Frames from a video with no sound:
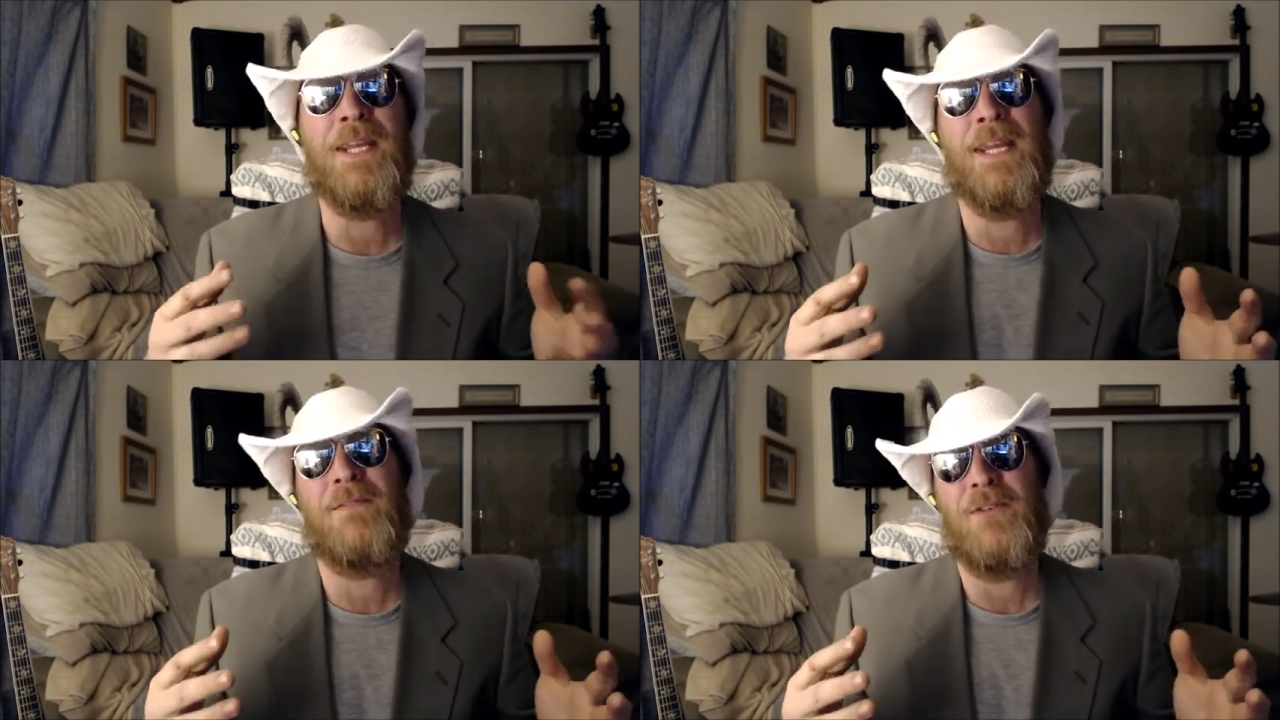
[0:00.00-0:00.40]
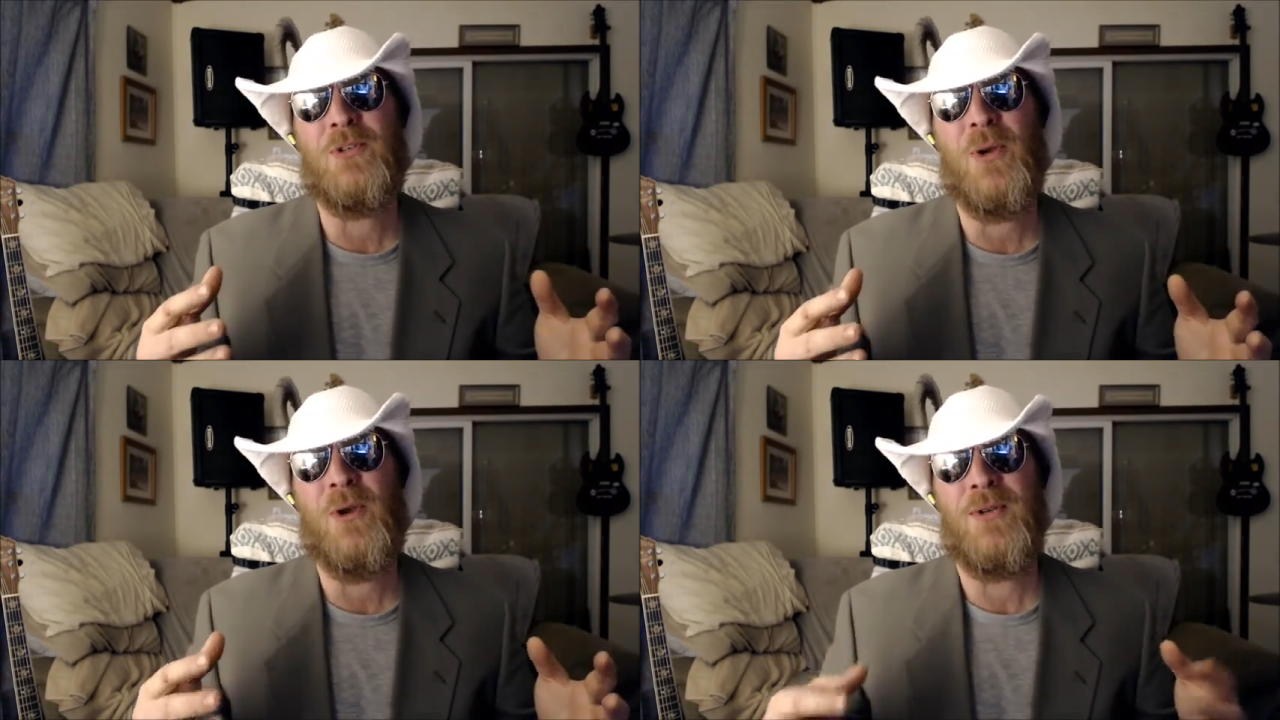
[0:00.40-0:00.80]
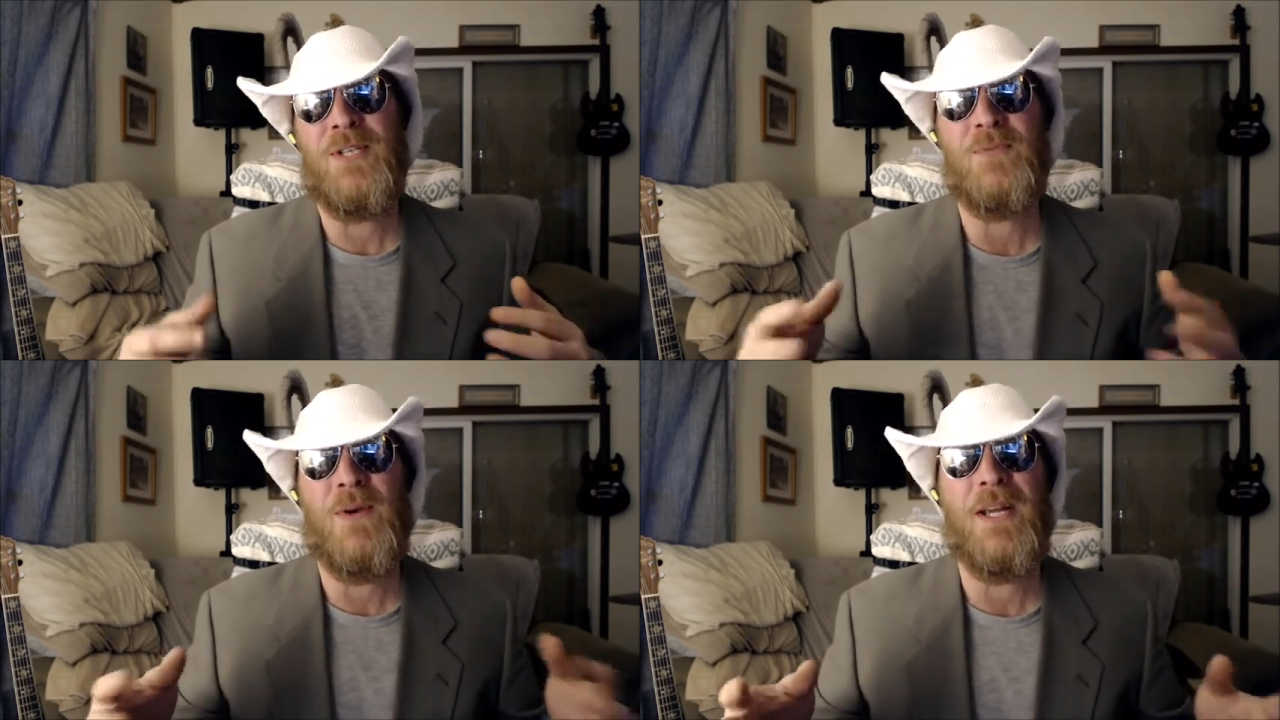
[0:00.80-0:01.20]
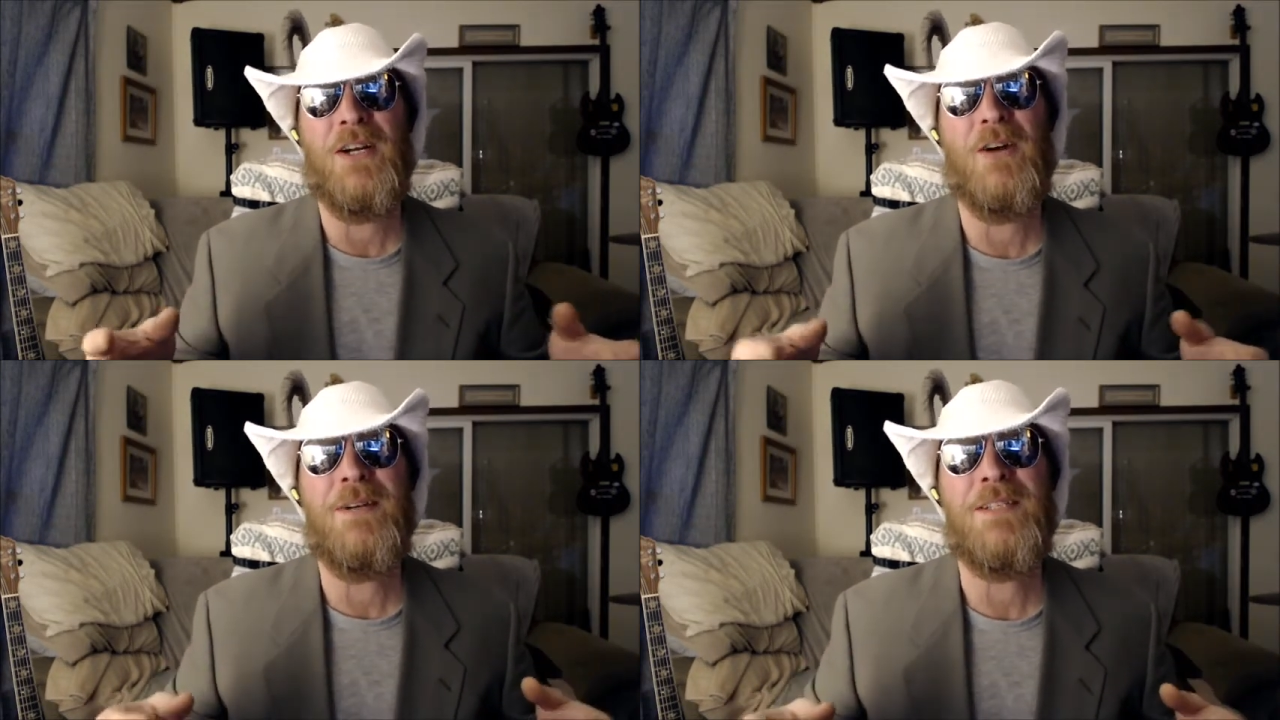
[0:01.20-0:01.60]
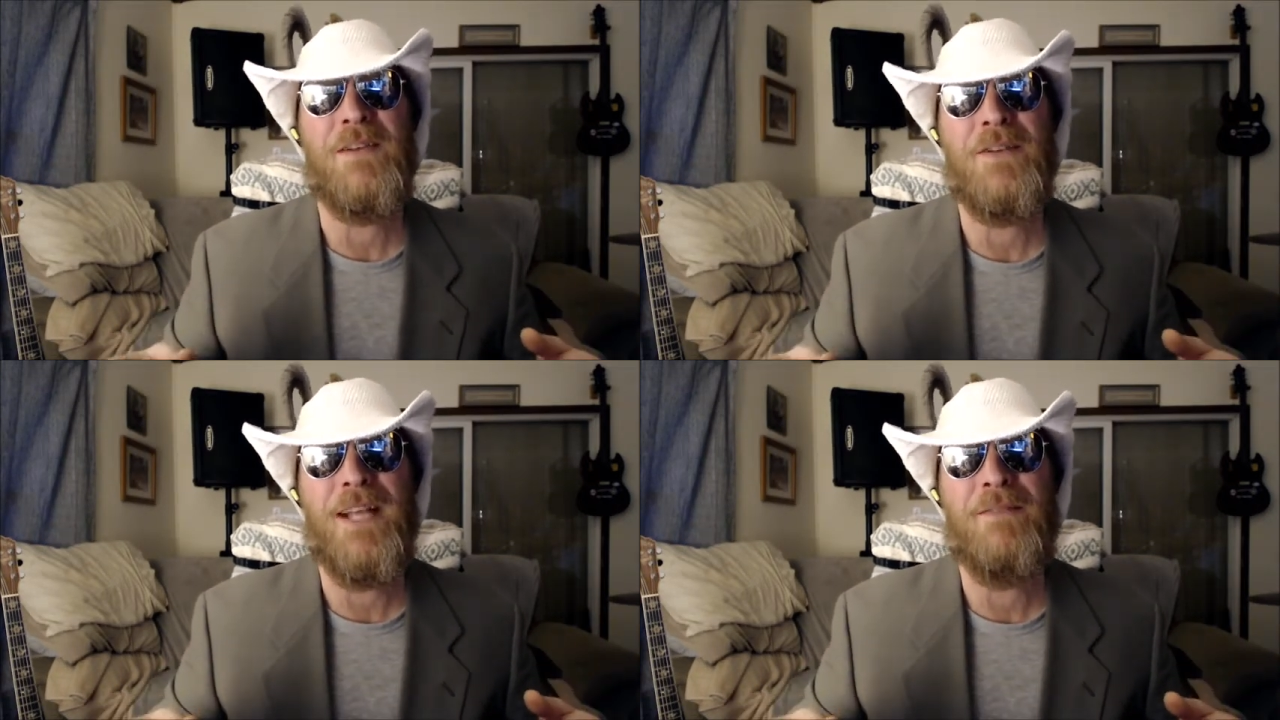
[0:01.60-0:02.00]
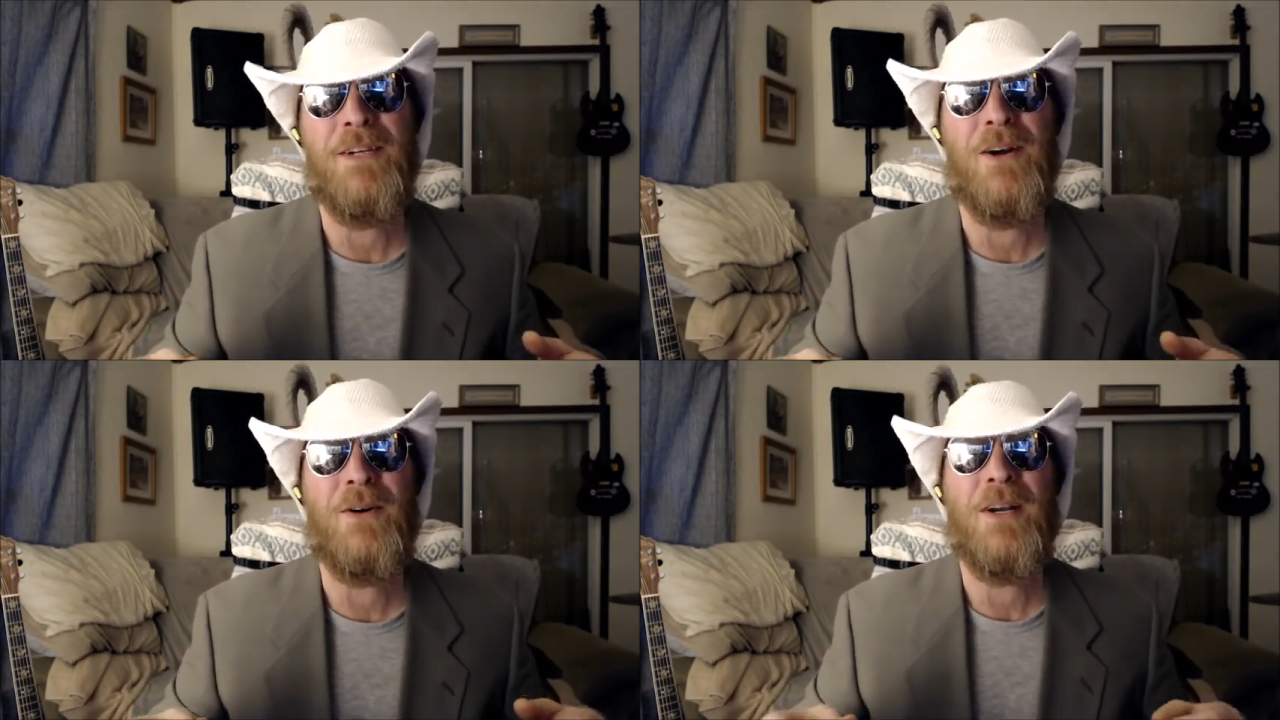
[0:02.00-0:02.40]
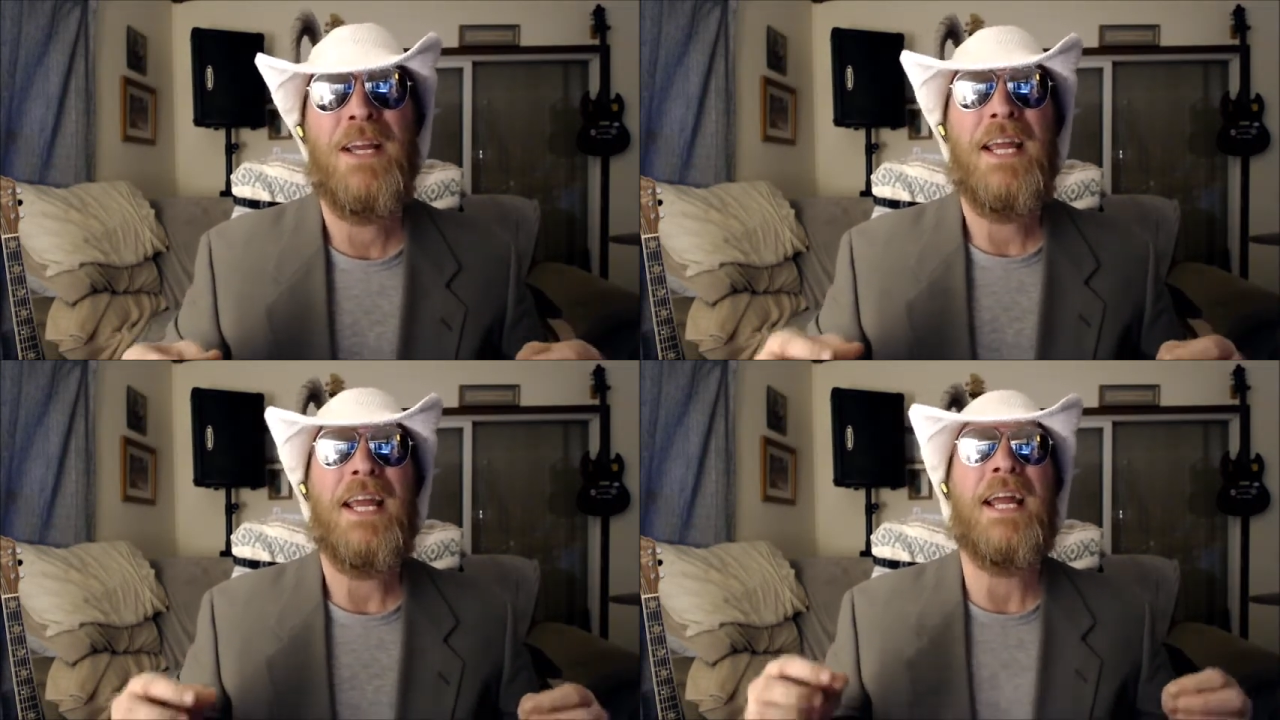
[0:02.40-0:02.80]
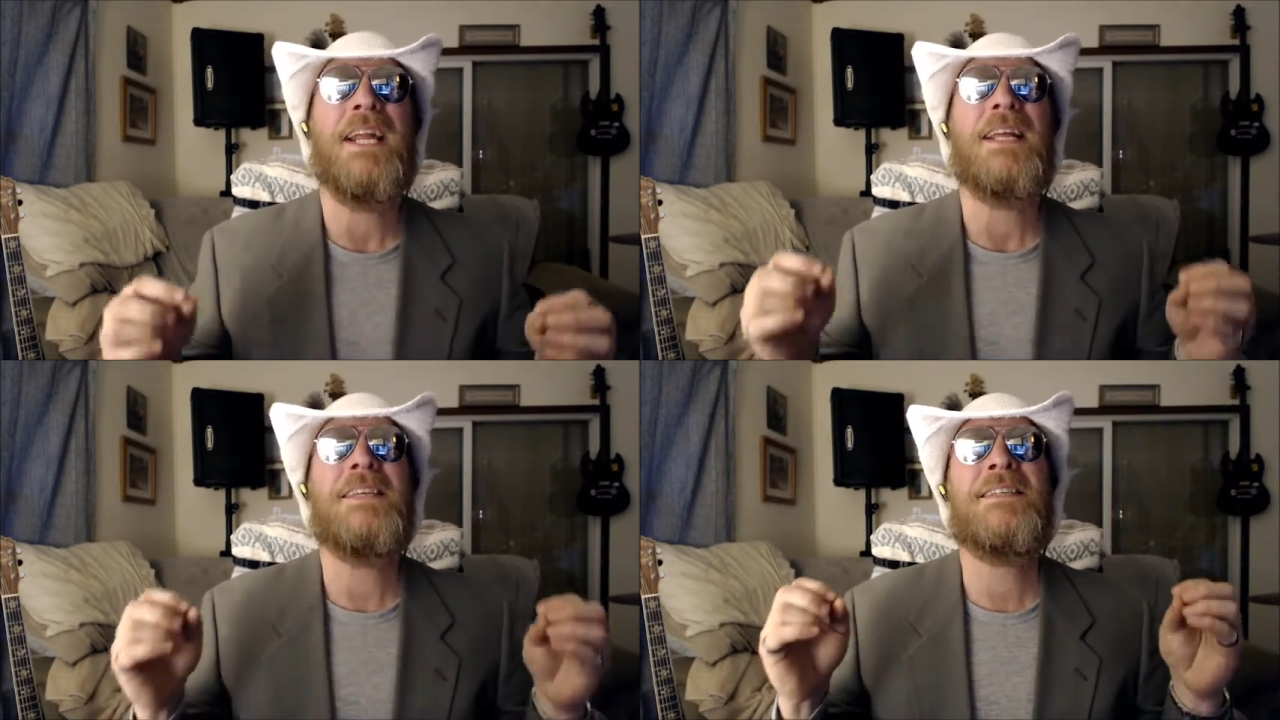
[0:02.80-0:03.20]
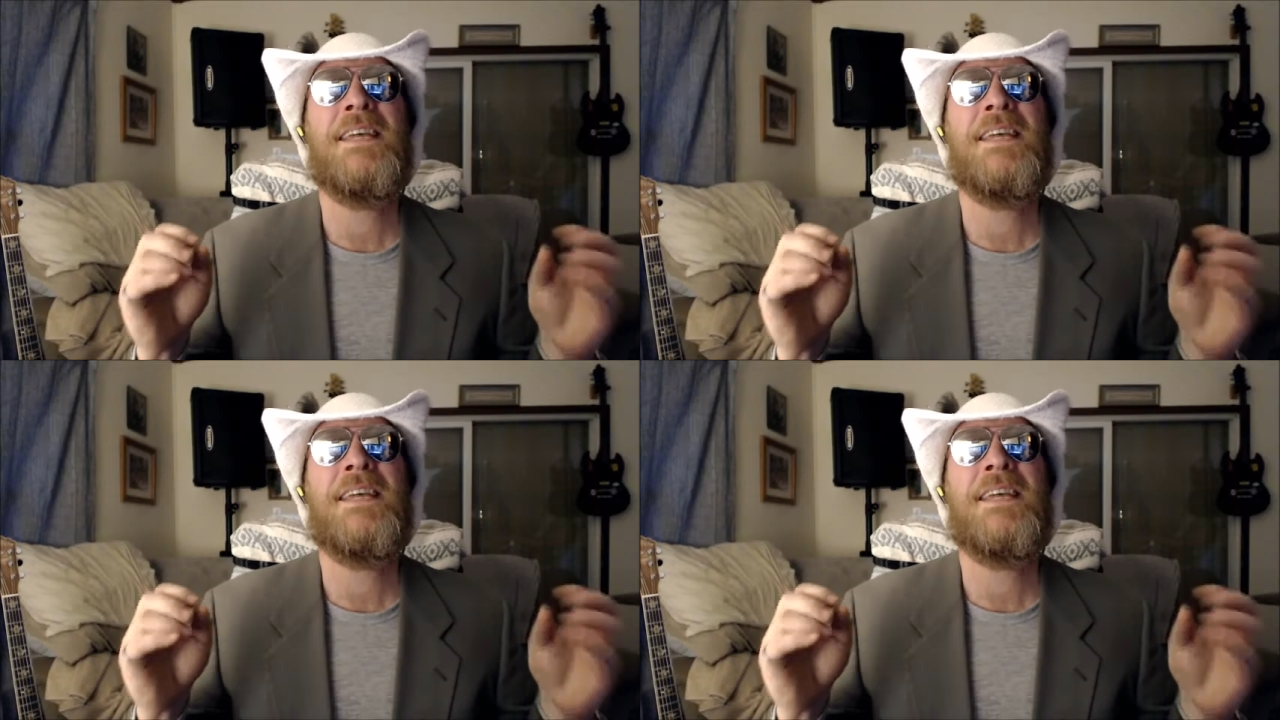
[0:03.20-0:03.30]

king of the trolls. That's why I call myself the Laughing Ogre. And it